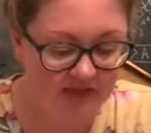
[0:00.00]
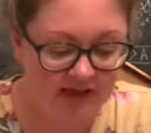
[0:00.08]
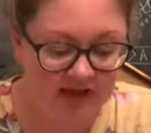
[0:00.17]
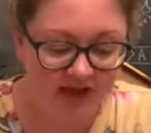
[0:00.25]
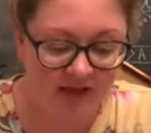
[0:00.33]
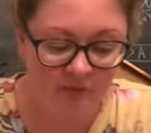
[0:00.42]

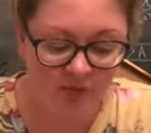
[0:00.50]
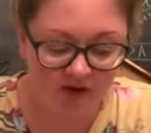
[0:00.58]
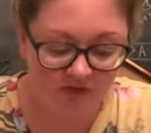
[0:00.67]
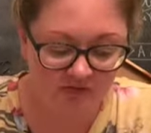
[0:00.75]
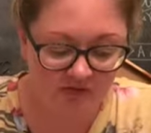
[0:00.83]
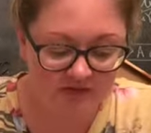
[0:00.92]
At
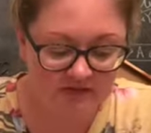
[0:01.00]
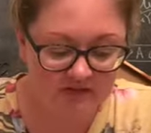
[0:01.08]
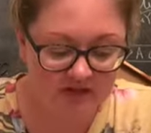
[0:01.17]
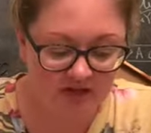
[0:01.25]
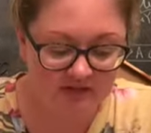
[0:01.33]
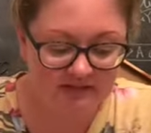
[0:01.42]
breakfast,
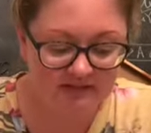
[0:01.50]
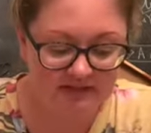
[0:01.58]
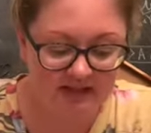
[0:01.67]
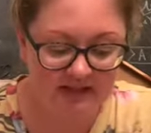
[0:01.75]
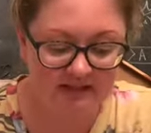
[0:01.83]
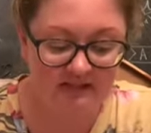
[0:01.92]
Donna
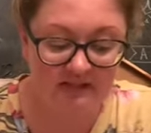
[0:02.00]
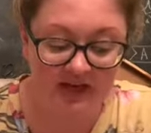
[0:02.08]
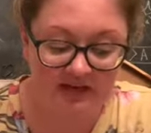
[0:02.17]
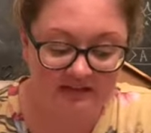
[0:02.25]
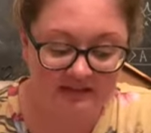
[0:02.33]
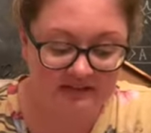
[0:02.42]
said
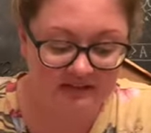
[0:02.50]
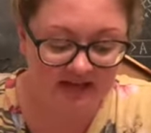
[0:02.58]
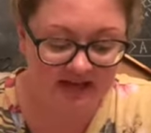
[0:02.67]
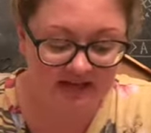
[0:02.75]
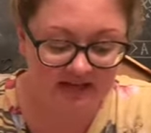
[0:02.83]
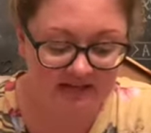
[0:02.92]
that
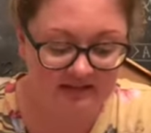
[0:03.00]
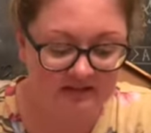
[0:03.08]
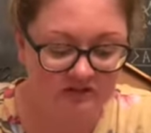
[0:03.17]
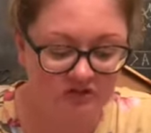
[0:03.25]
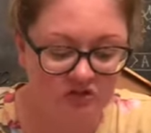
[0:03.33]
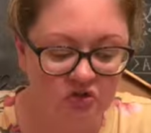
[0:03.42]
today is
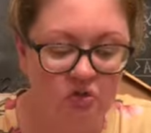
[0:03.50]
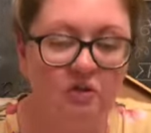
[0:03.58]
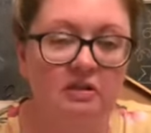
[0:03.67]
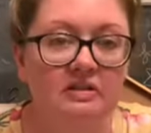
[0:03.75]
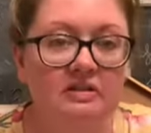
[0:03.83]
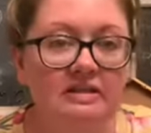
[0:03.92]
the
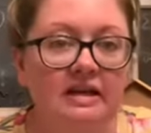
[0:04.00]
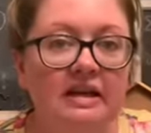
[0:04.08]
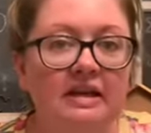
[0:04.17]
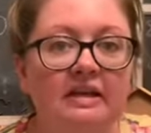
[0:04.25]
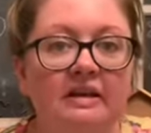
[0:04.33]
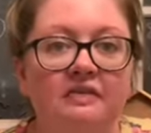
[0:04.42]
shortest
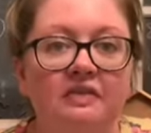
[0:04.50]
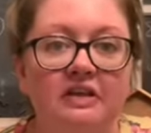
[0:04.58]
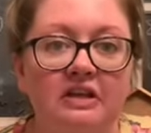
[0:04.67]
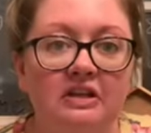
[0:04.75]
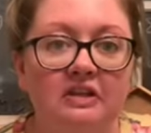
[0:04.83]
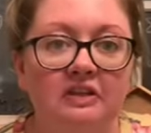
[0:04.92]
day of the
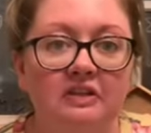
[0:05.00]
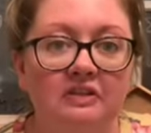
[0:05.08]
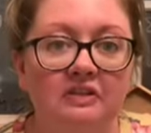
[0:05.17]
year.